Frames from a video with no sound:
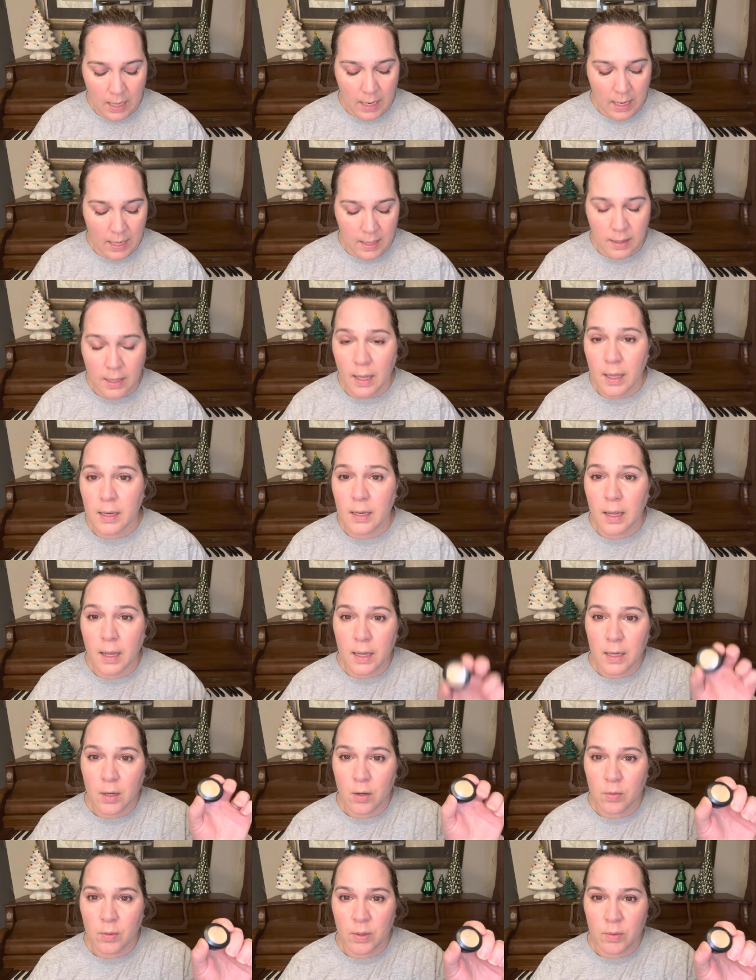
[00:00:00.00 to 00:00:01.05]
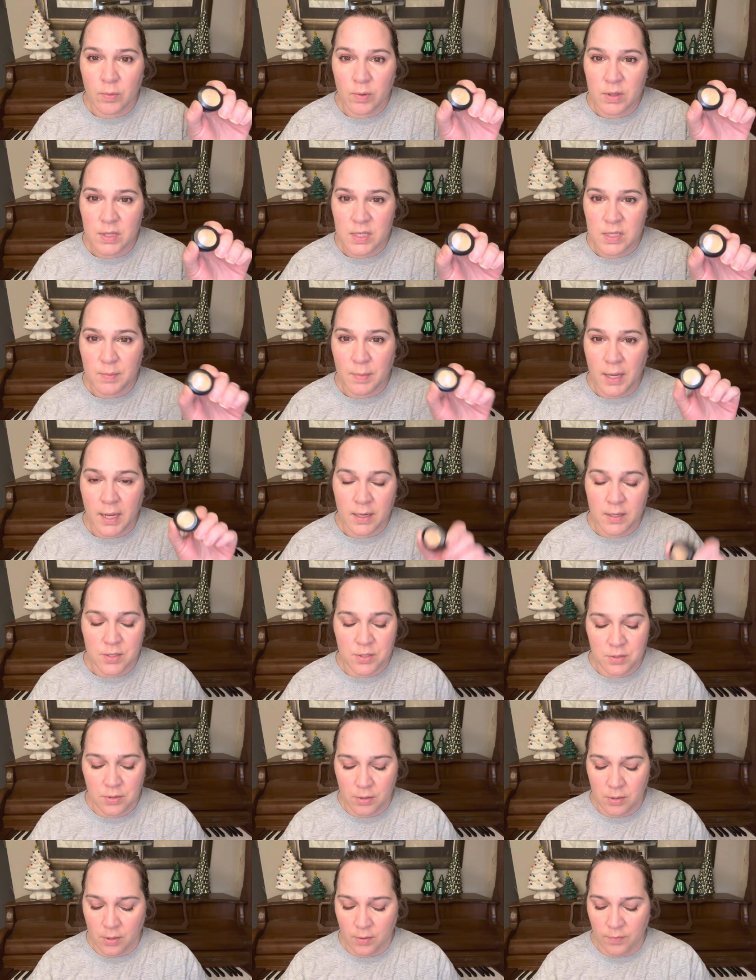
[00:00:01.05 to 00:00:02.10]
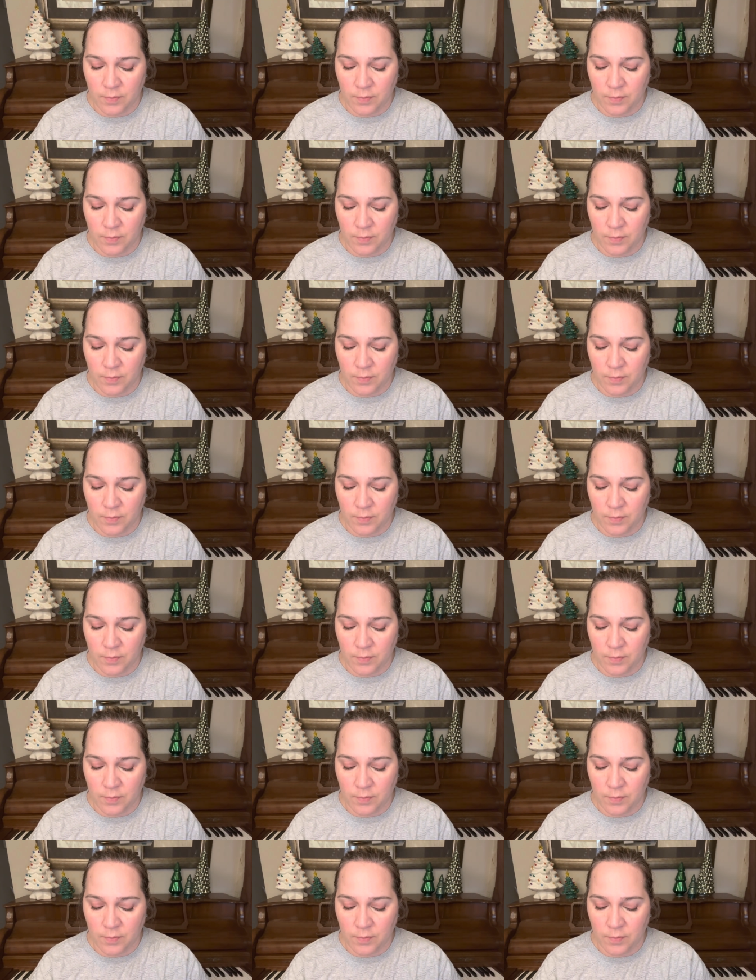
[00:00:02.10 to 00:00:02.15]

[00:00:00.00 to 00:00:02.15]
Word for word: And then I go in with this MAC Studio